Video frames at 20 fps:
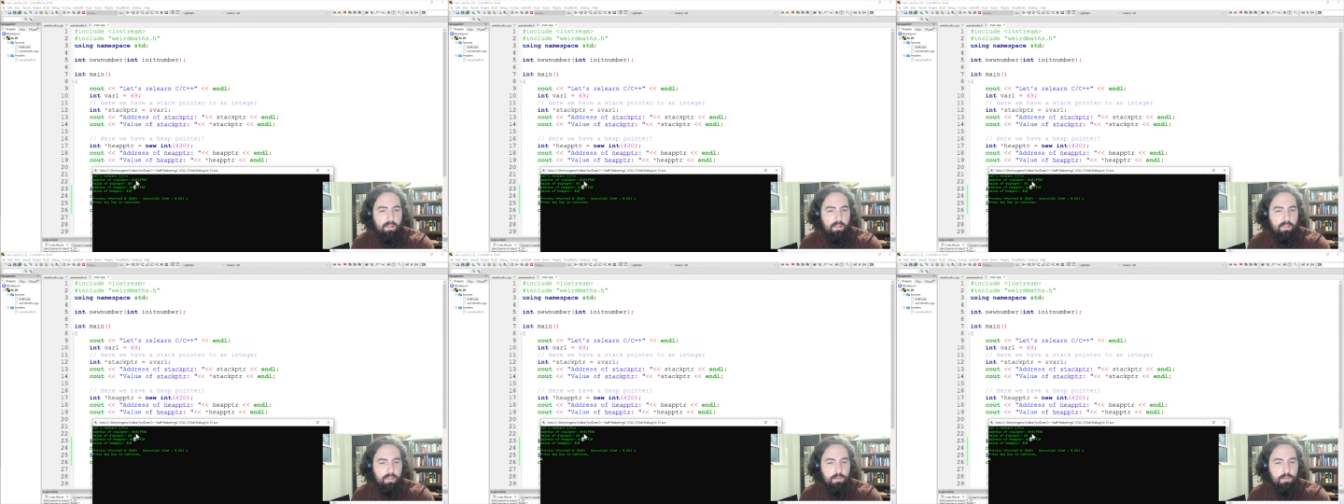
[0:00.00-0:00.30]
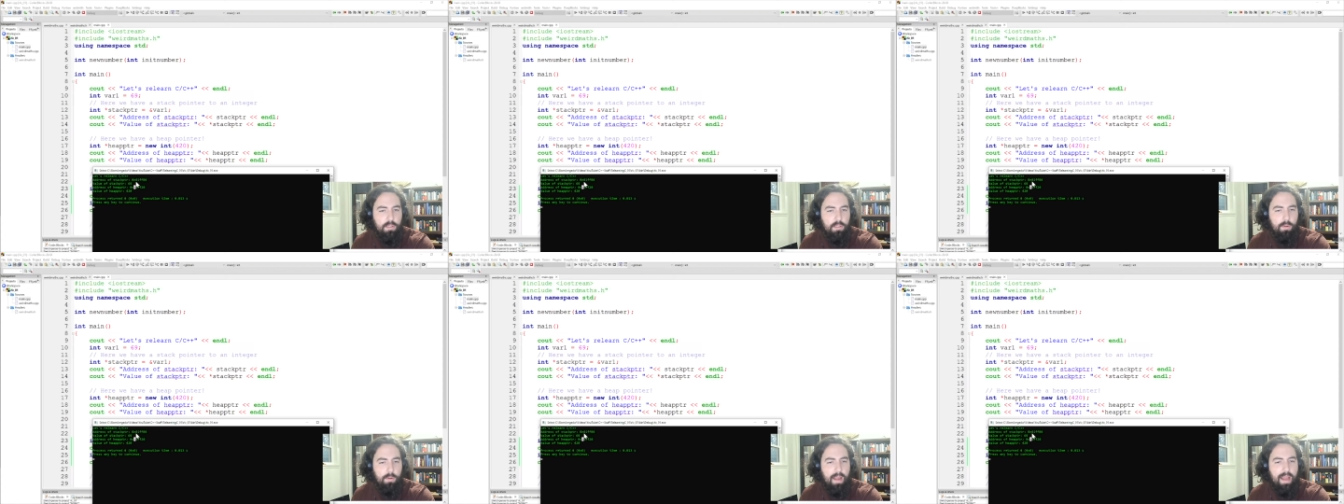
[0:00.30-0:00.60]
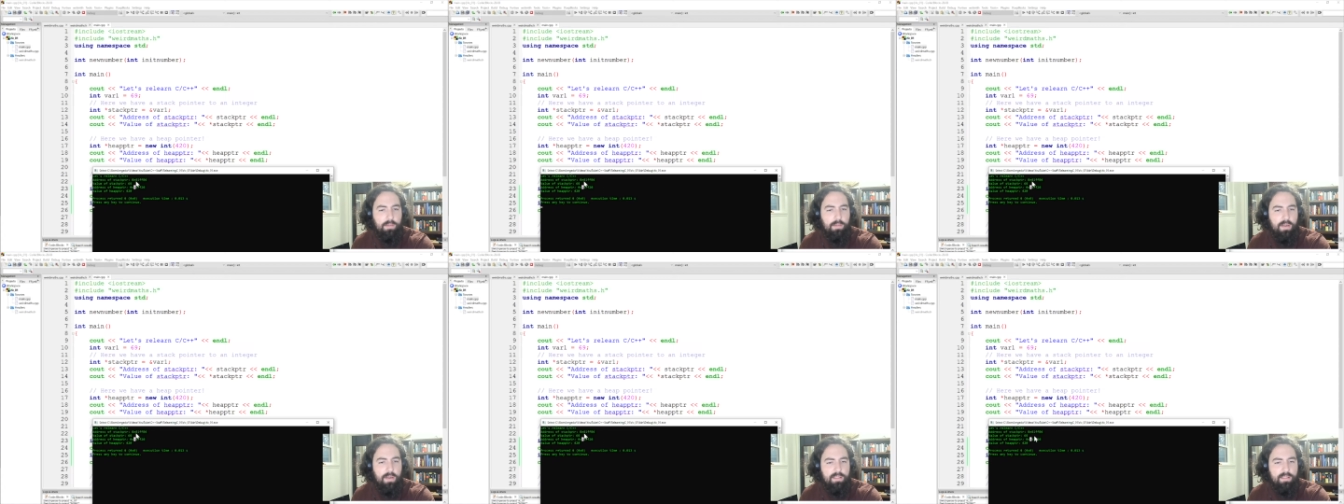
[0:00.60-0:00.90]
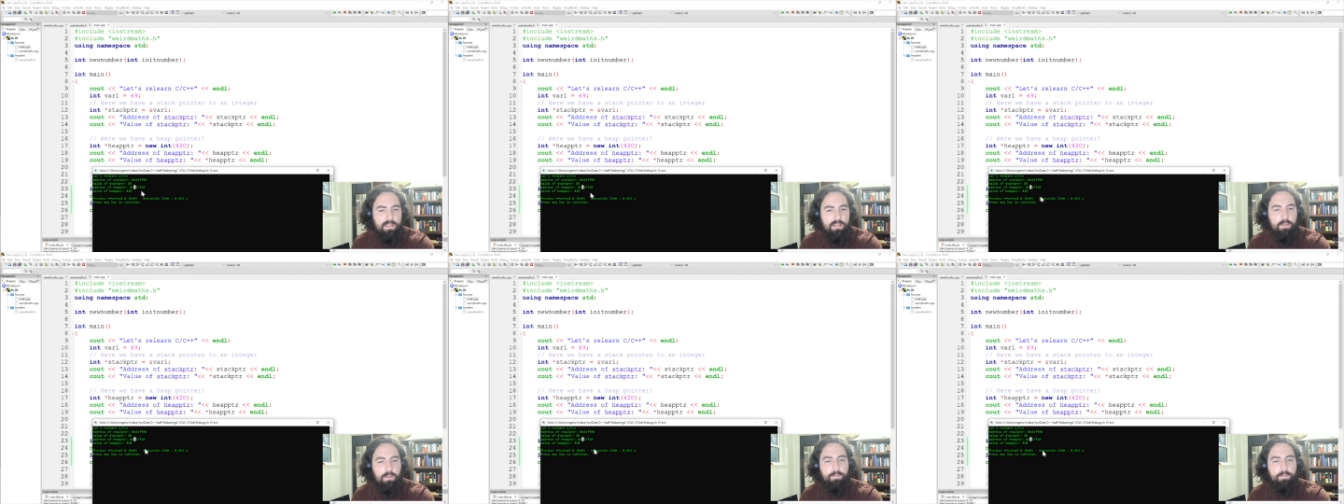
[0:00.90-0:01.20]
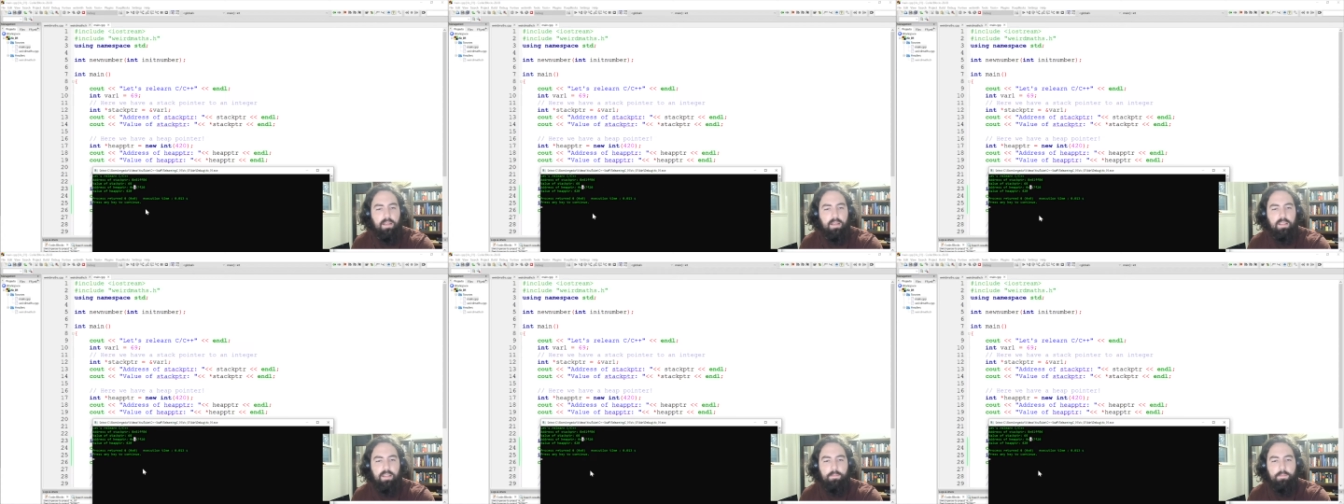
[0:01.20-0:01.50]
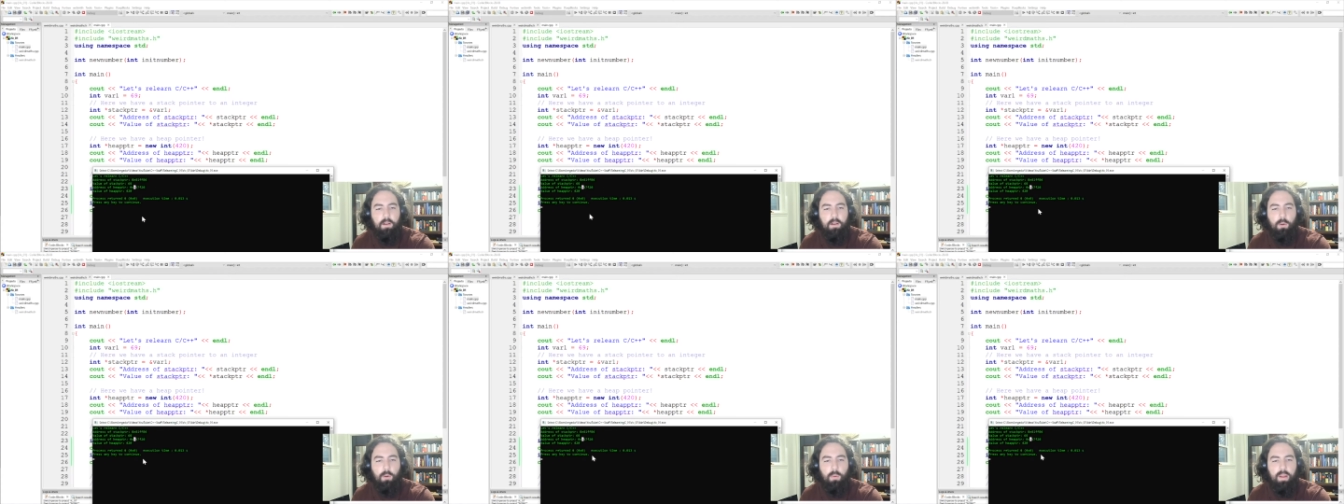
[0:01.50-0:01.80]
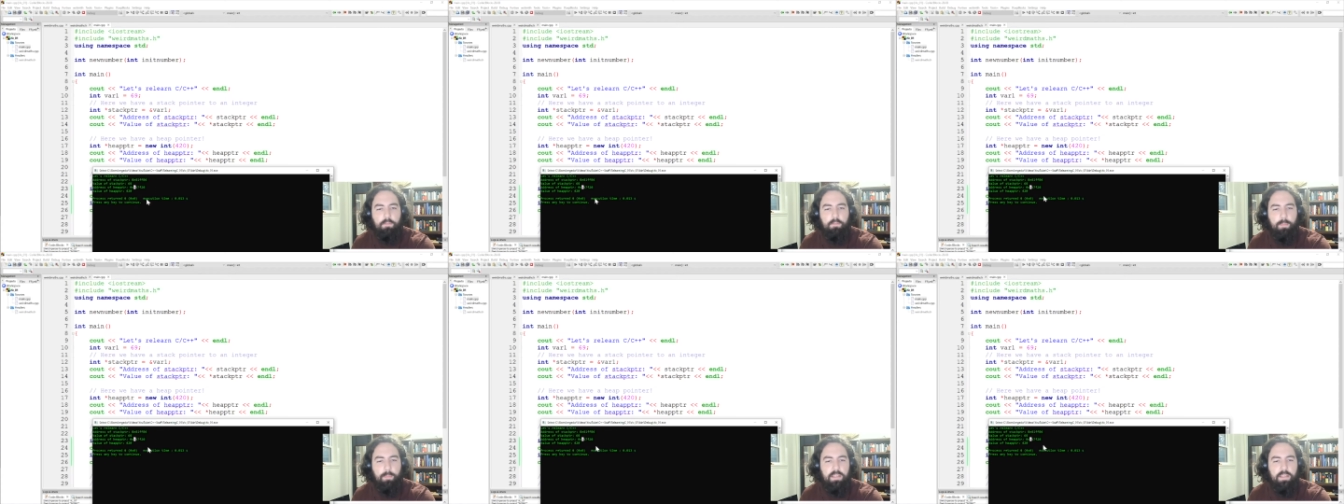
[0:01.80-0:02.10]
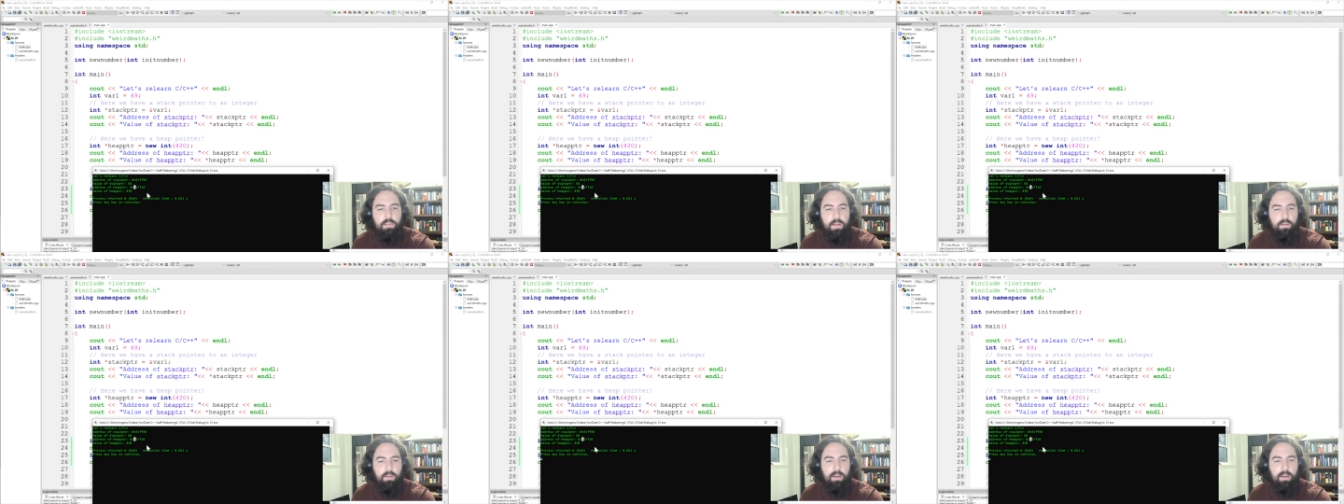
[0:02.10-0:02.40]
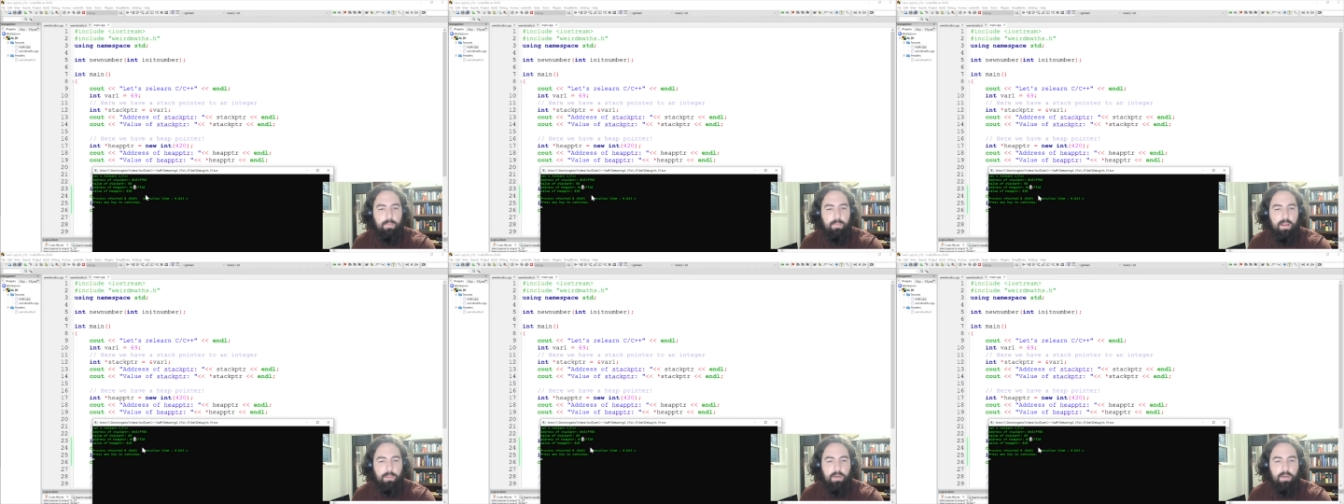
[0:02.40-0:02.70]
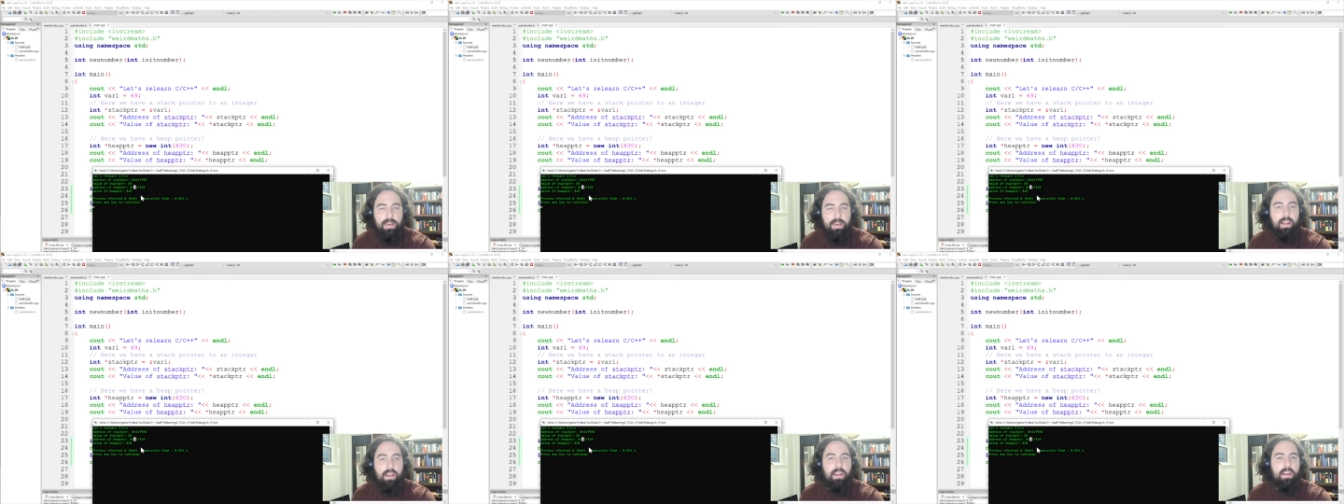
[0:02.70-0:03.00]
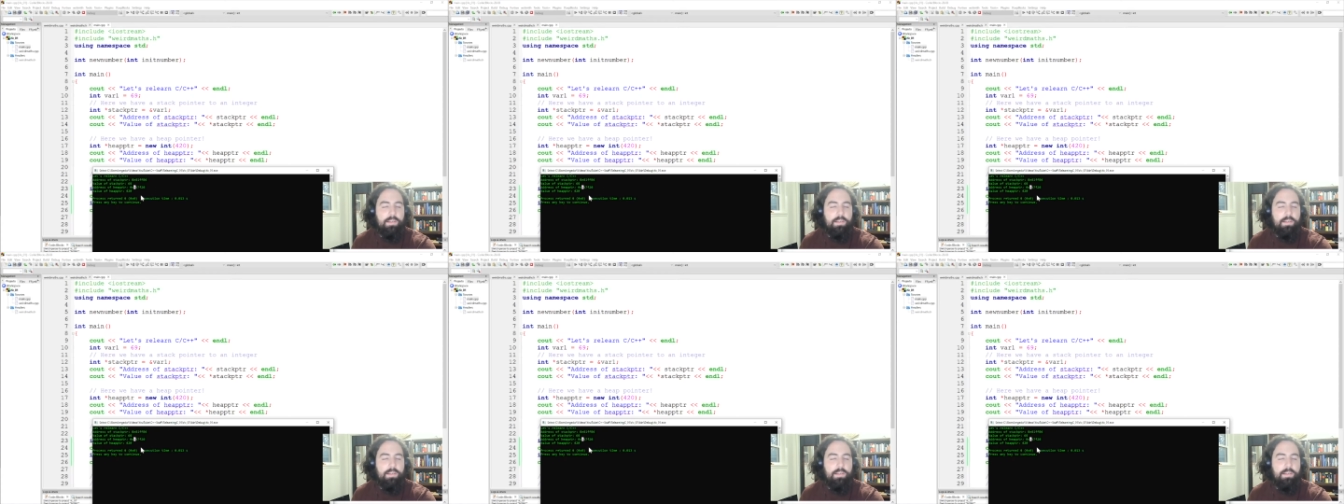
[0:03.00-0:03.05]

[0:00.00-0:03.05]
those two addresses are fairly far away from each other in memory,